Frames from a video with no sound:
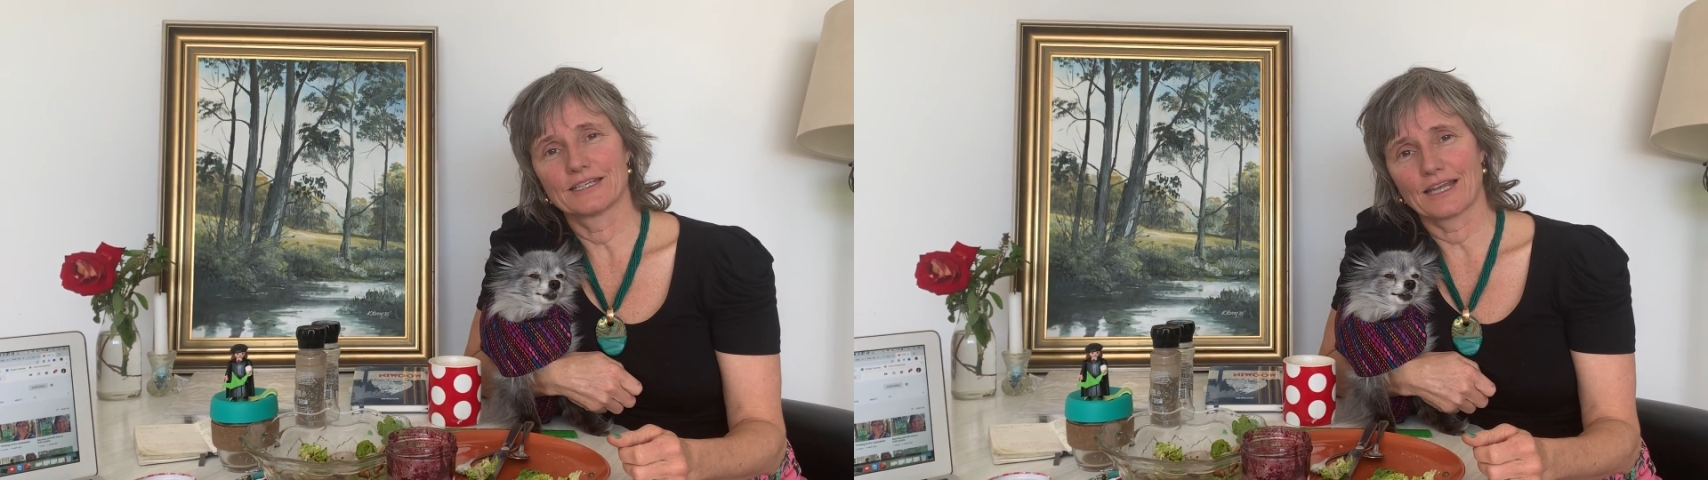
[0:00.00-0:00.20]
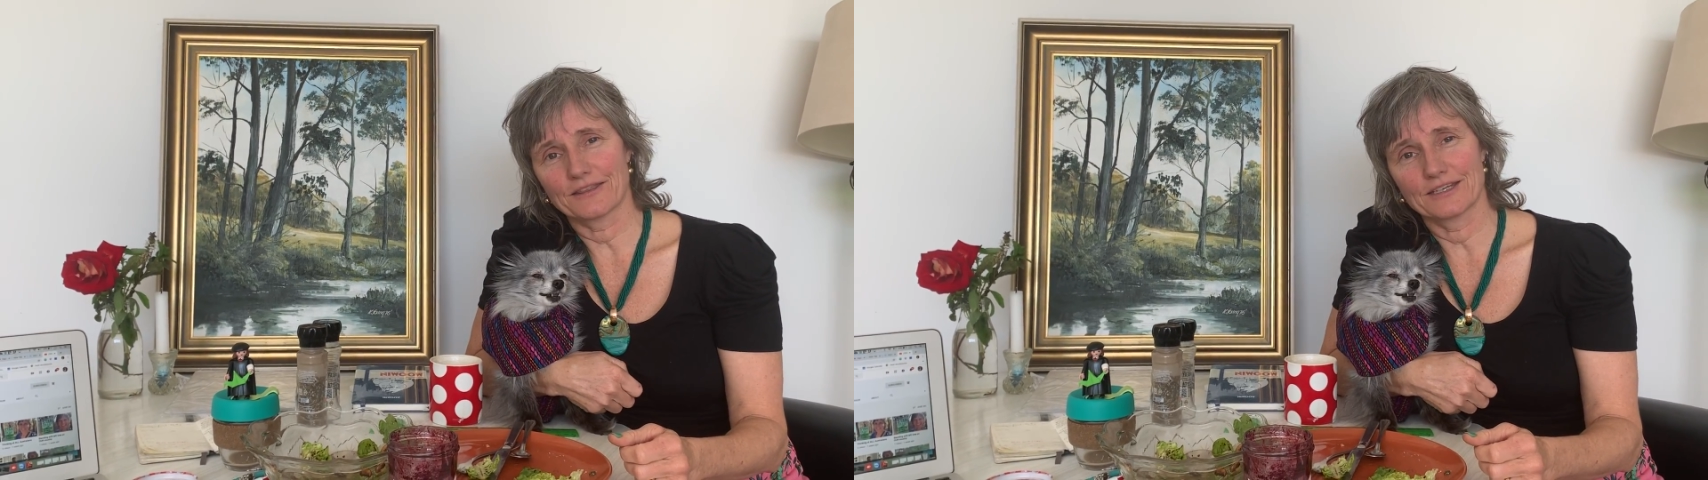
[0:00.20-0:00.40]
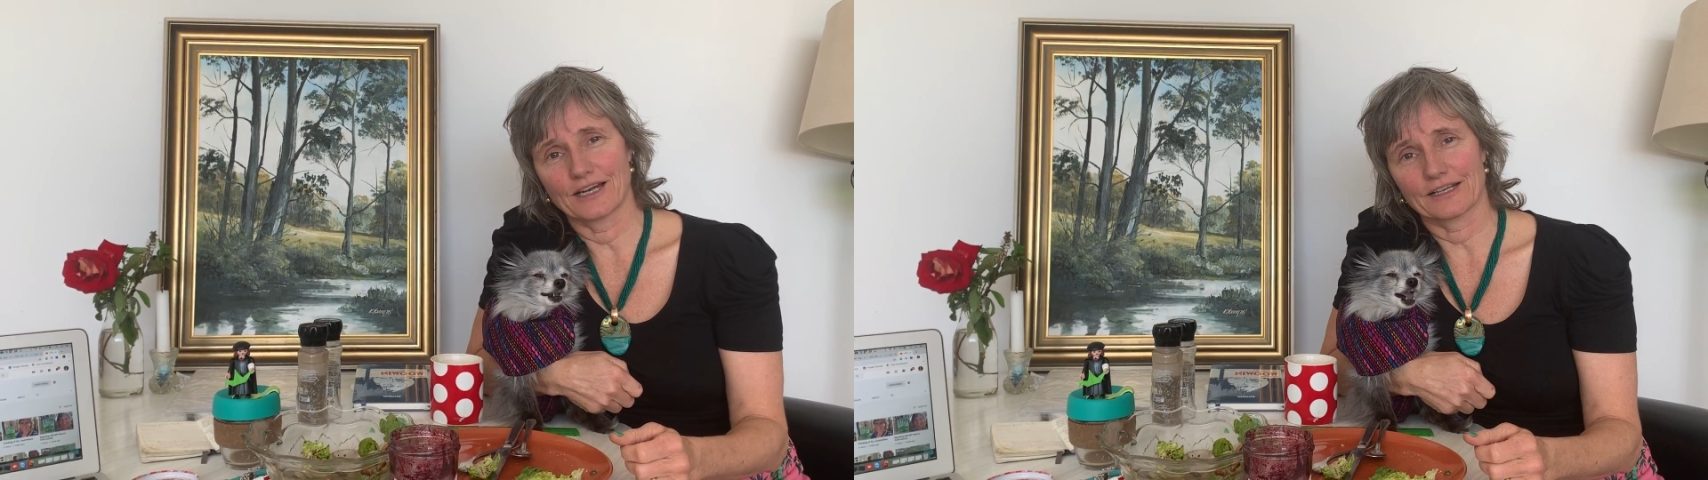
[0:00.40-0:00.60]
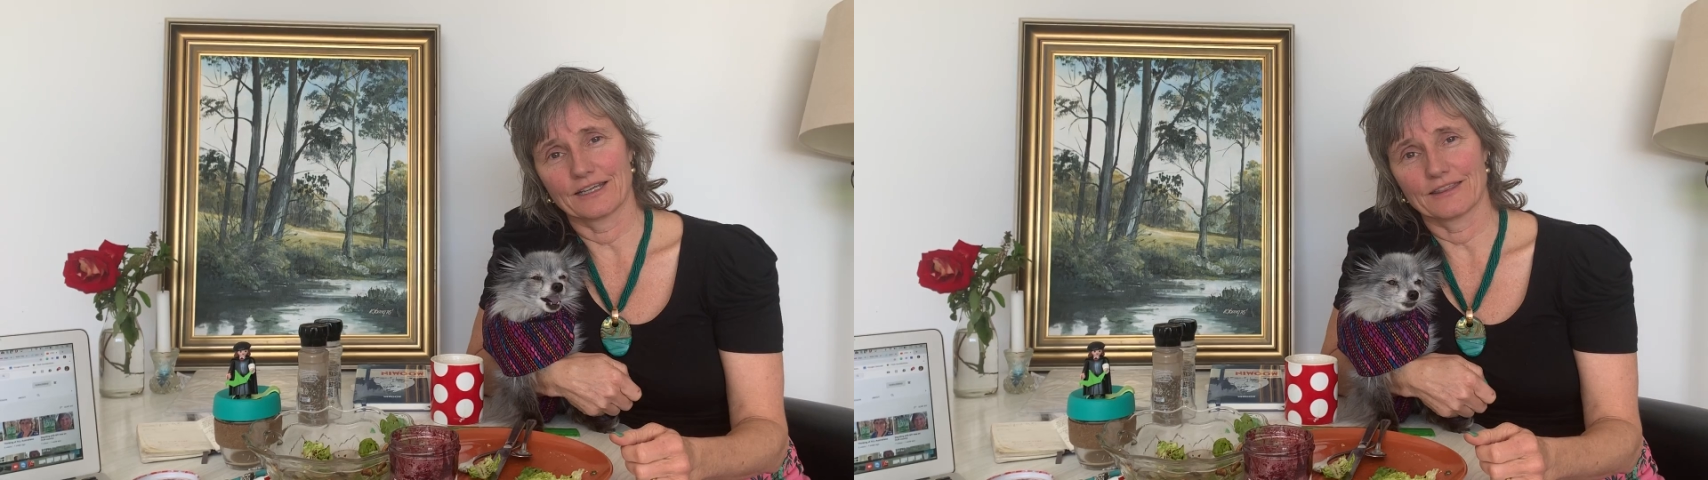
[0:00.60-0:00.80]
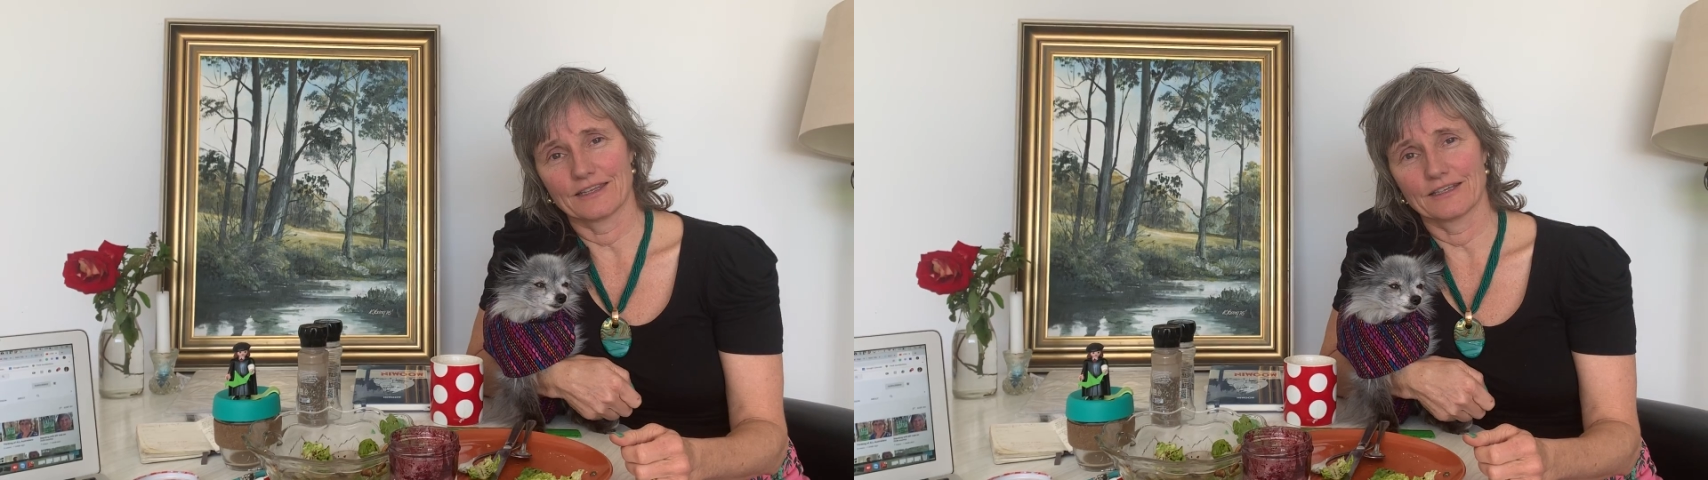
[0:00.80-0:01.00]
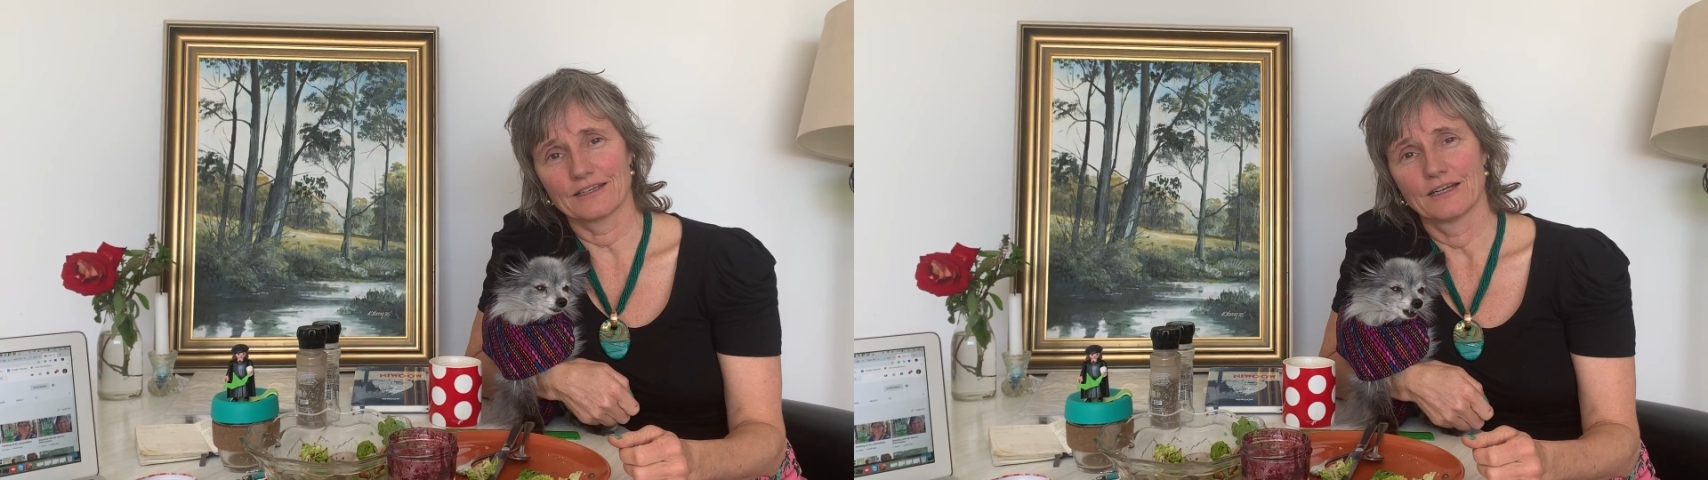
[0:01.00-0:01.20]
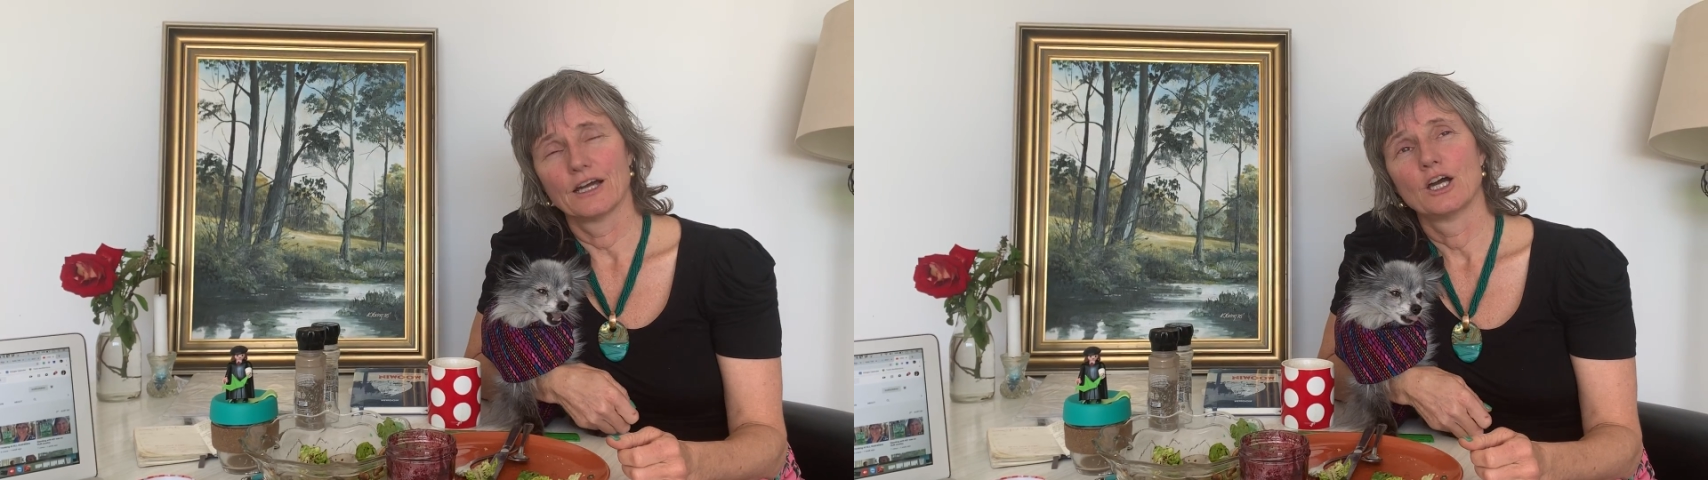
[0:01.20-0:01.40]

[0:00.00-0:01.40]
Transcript: another yucky thing,